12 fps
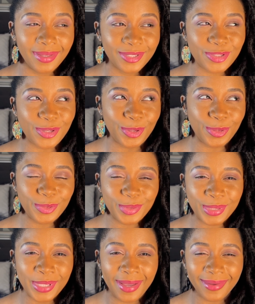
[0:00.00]
So
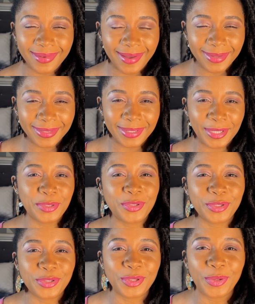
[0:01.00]
that kind of
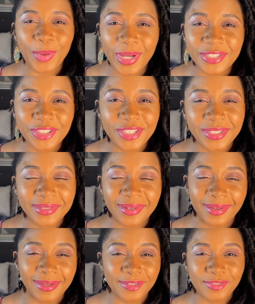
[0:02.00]
answers the question
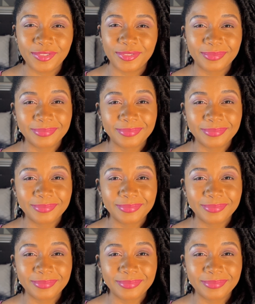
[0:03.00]
of